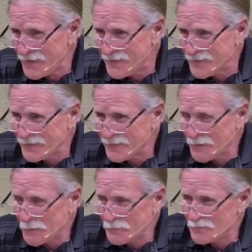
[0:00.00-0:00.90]

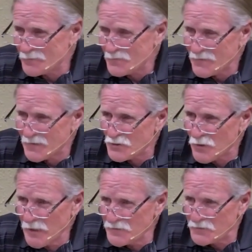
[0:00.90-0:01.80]
um,
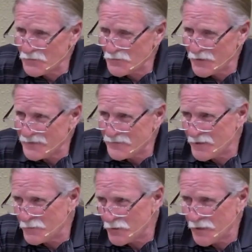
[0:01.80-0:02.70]
trying to do the right
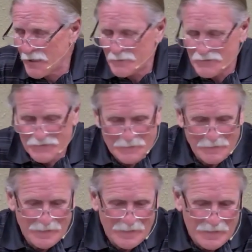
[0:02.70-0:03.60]
thing, perhaps,
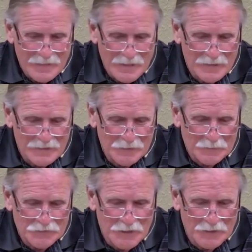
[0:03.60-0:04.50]
uh,
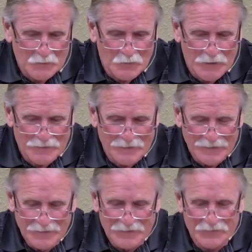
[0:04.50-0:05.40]
but not quite
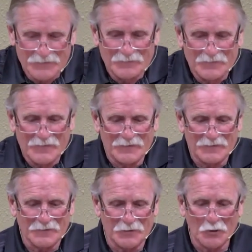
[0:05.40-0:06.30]

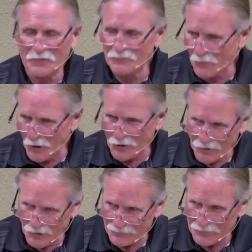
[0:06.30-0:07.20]
going far
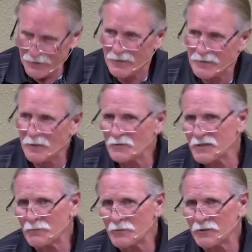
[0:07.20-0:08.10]
enough. Now, was
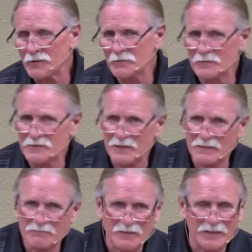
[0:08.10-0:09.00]
that because was
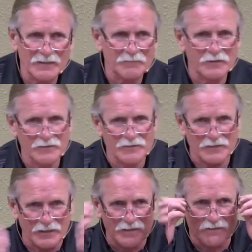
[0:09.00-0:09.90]
that like because
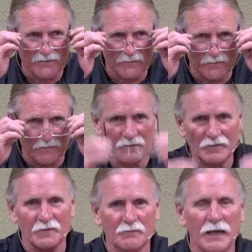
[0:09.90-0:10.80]
Asa
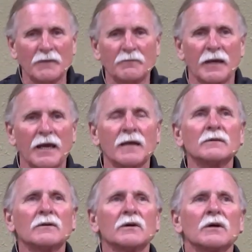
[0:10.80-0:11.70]
was a bad
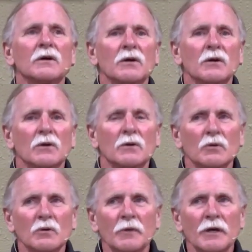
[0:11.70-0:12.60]
man,
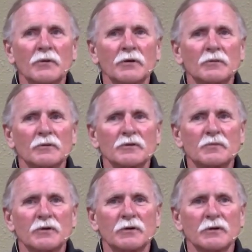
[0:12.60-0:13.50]
or maybe it was
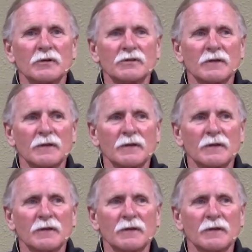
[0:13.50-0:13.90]
because